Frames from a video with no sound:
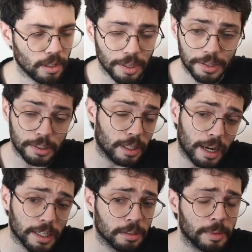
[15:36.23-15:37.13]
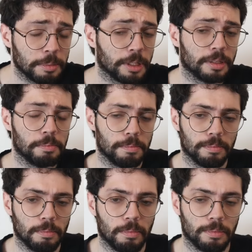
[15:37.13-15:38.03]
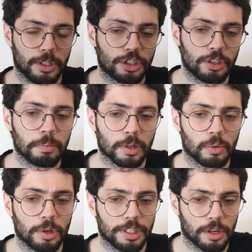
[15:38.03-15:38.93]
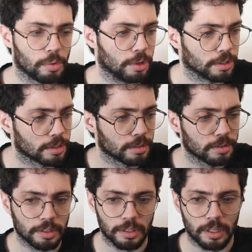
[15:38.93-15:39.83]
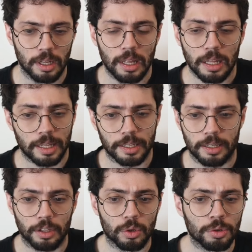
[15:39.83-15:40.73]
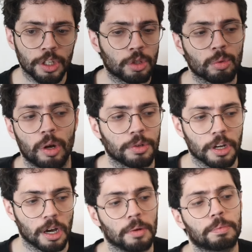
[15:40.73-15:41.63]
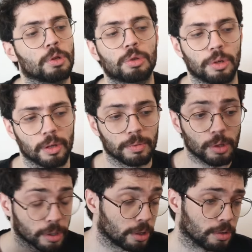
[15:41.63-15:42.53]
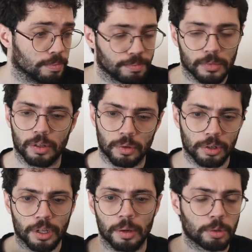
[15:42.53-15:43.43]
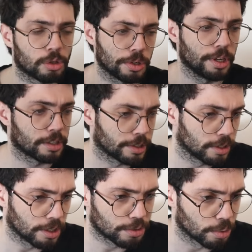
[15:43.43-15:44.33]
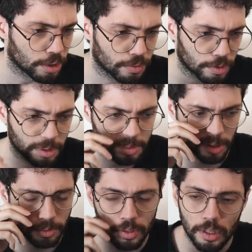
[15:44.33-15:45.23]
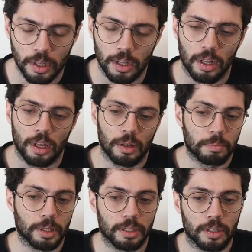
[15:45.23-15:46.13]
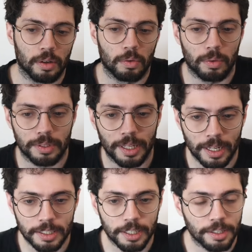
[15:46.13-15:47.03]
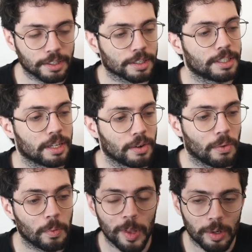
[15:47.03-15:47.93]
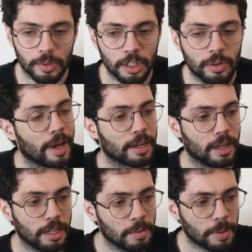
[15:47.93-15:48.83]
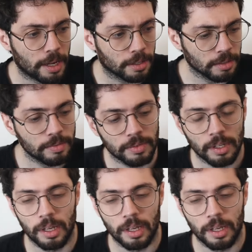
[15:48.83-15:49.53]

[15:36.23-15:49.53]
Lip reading: the either may be the simpler one that you want. Like, you don't need to round it up to 3. You could. Rounding up to 3 actually does work for some stuff. But the nice thing here is that we don't need to add any padding.